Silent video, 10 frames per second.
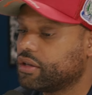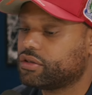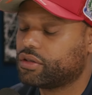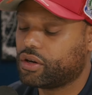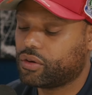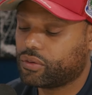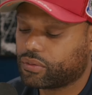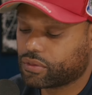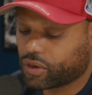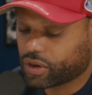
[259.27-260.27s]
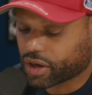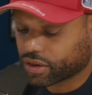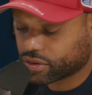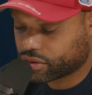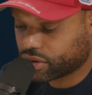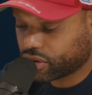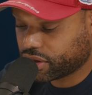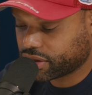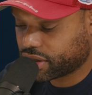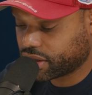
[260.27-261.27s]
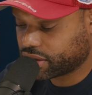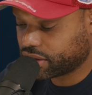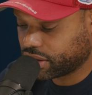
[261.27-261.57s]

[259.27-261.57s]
So okay, so let's get into